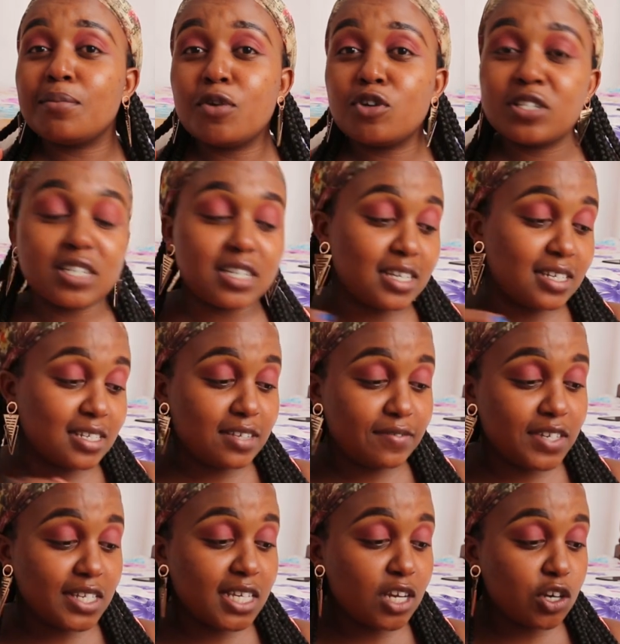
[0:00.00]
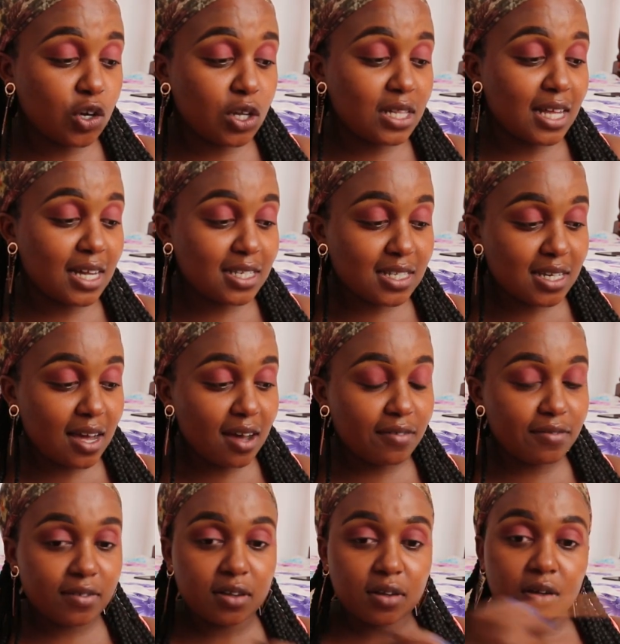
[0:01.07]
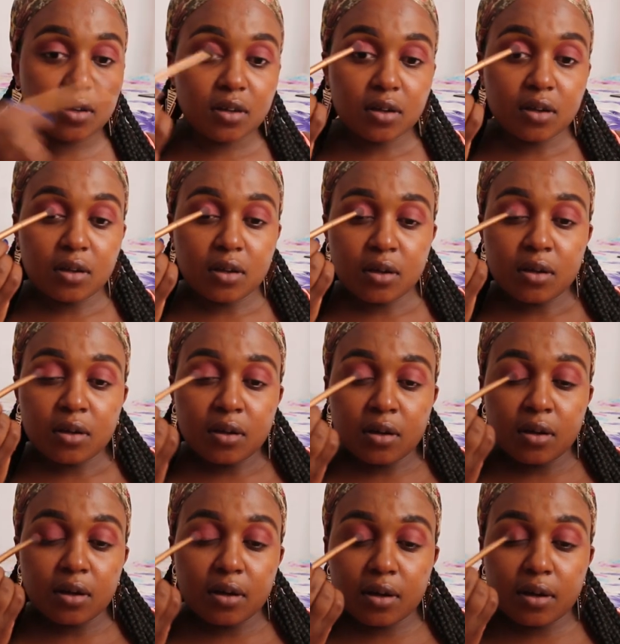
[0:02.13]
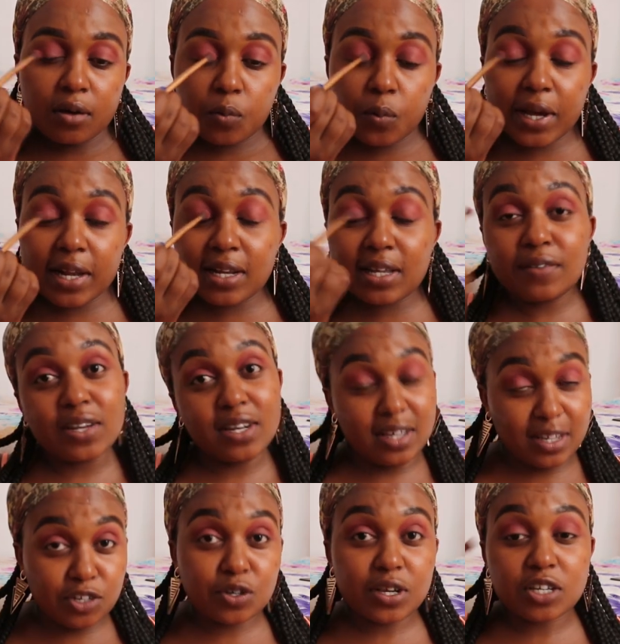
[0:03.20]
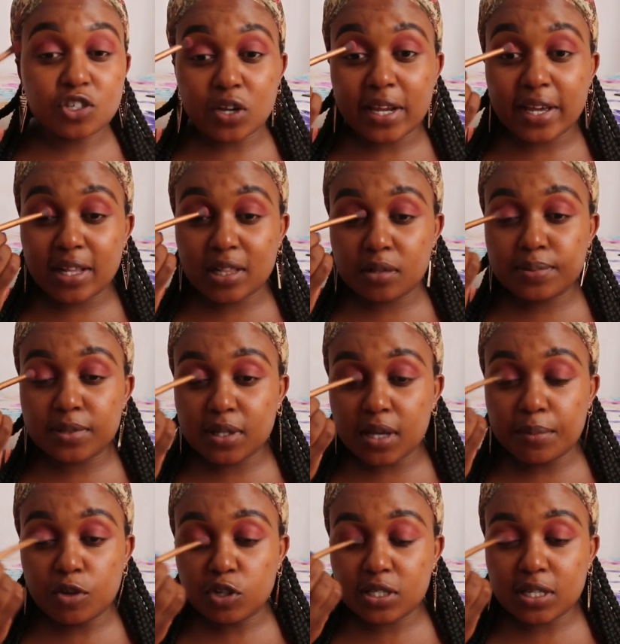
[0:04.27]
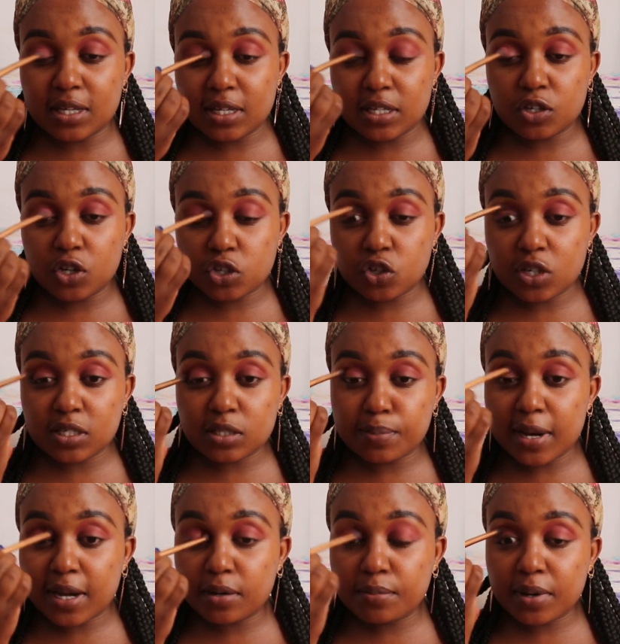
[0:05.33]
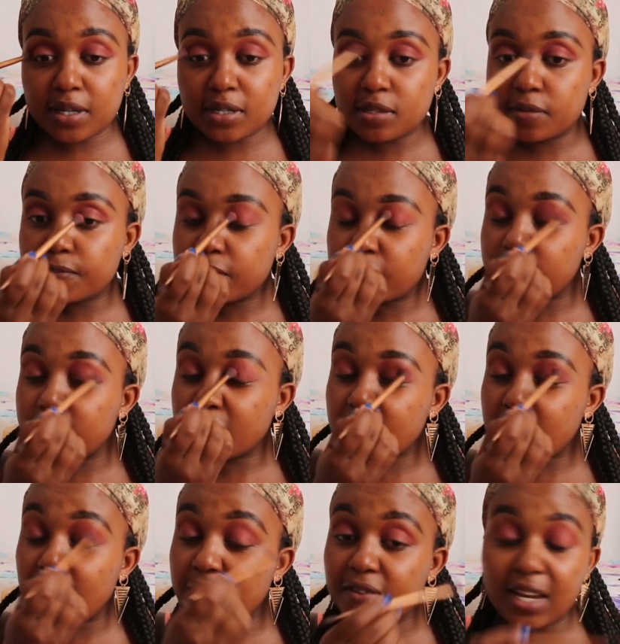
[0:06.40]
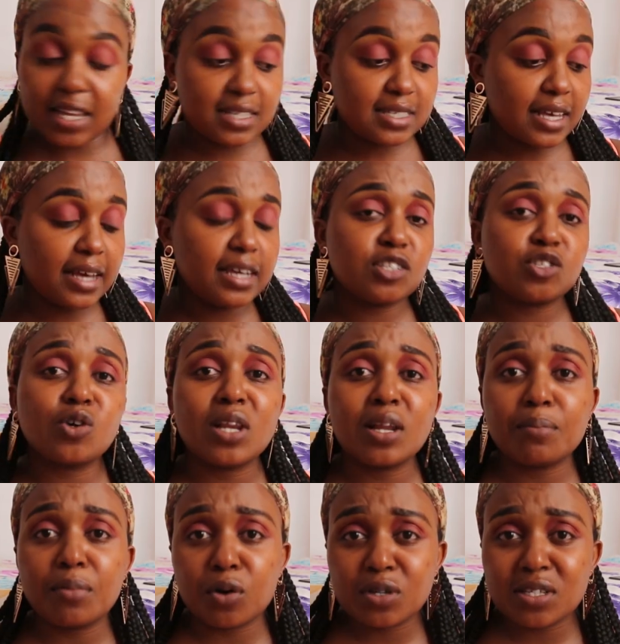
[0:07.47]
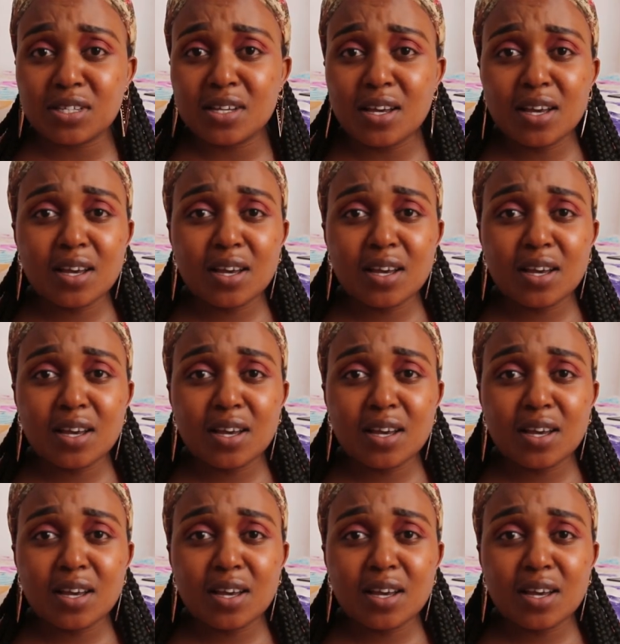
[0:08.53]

about creativity and all that stuff. Well, even education helps. I'm not saying education is bad, but I feel like Sai, it's all about